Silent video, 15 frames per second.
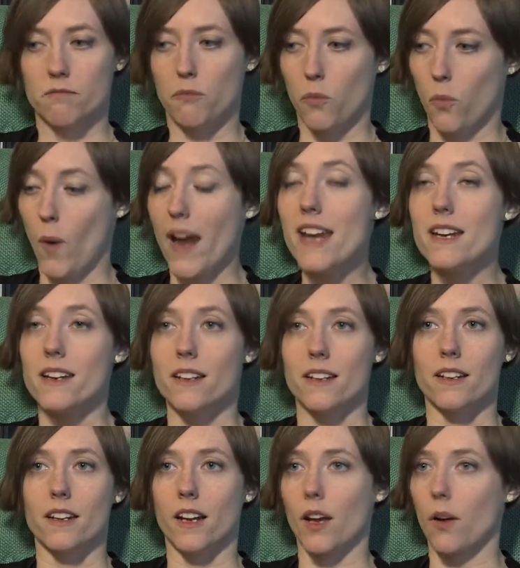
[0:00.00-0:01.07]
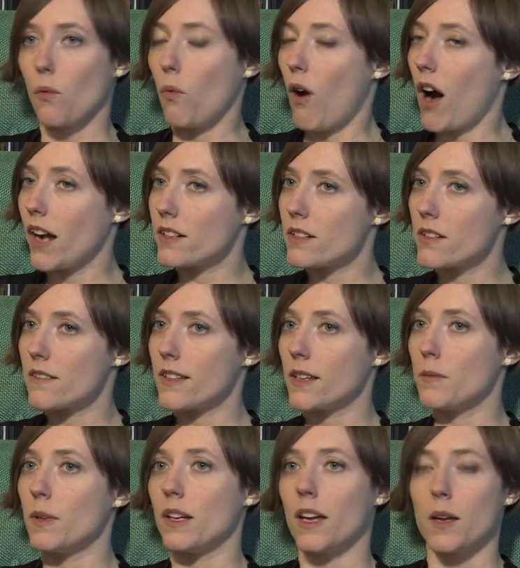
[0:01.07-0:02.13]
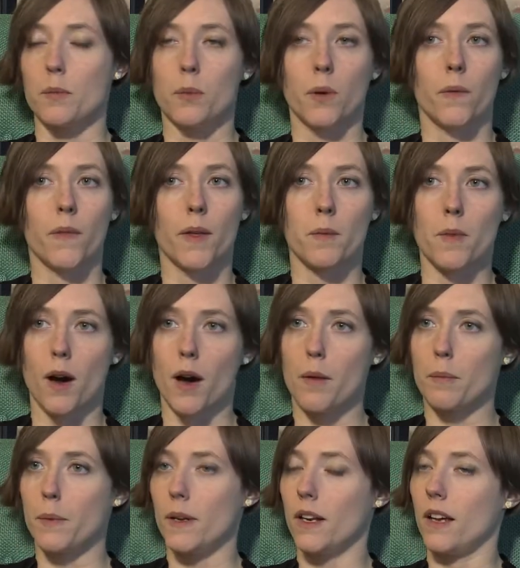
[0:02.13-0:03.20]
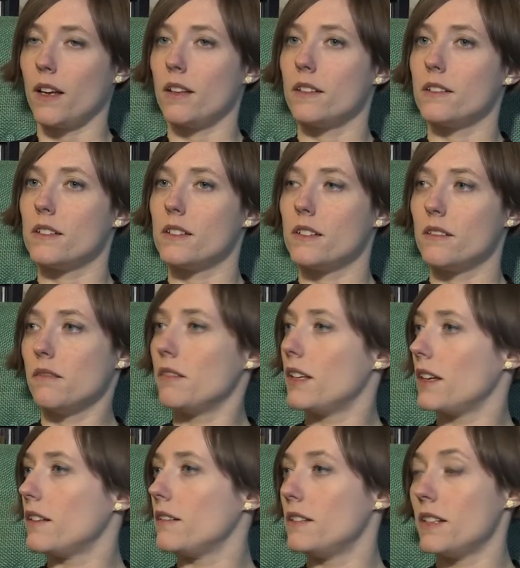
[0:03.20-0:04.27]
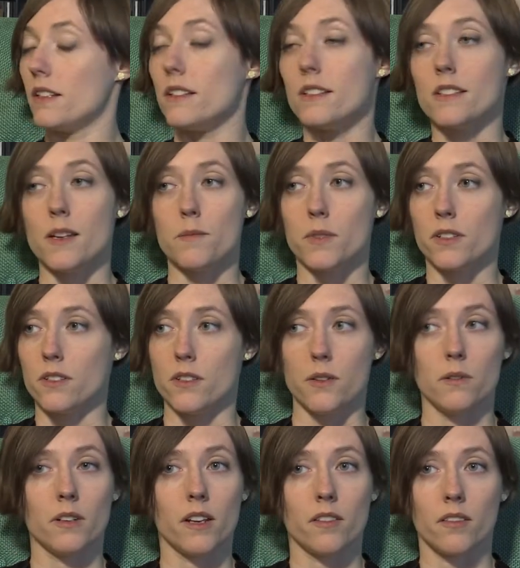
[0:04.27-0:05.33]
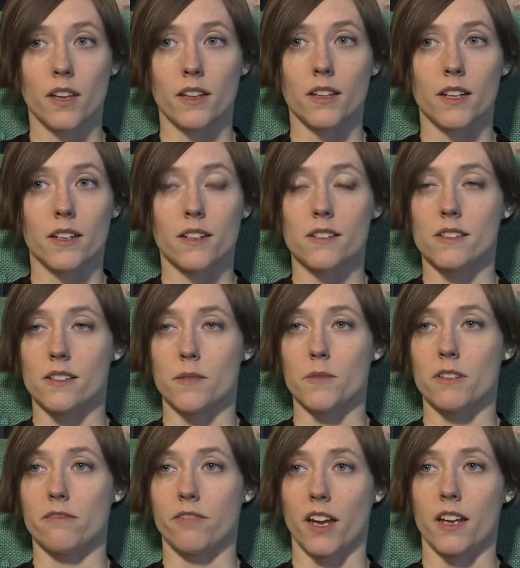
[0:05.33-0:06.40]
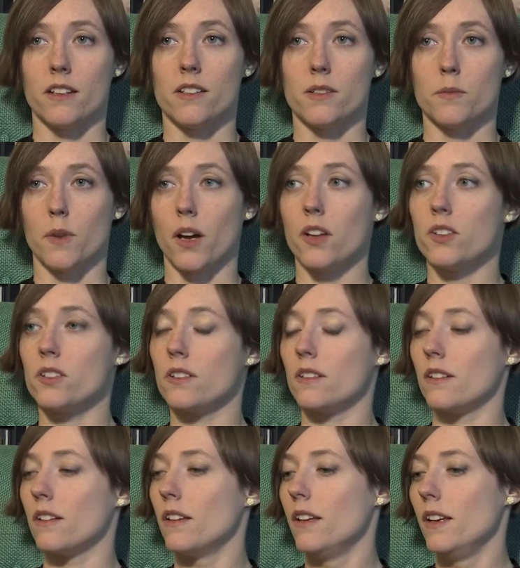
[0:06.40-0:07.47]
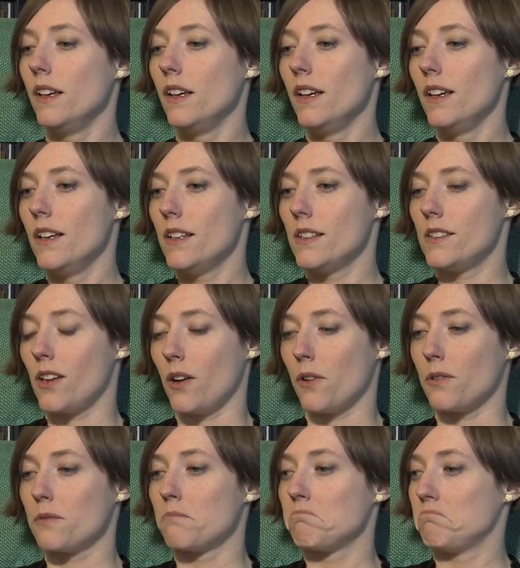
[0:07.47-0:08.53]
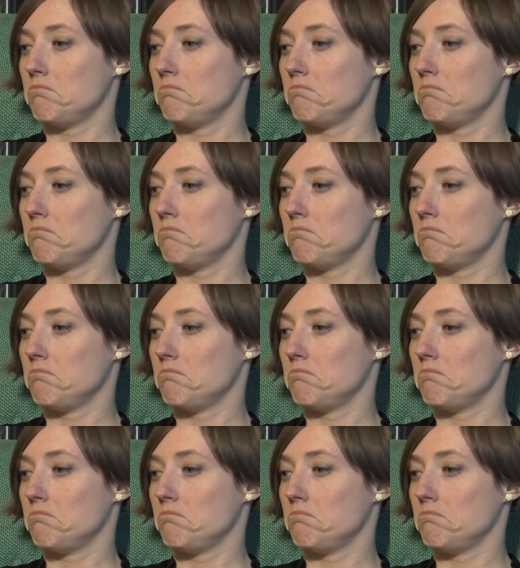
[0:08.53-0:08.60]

waited and I watched them and I put them up and I they didn't seem to do anything. They didn't seem to fade too much and so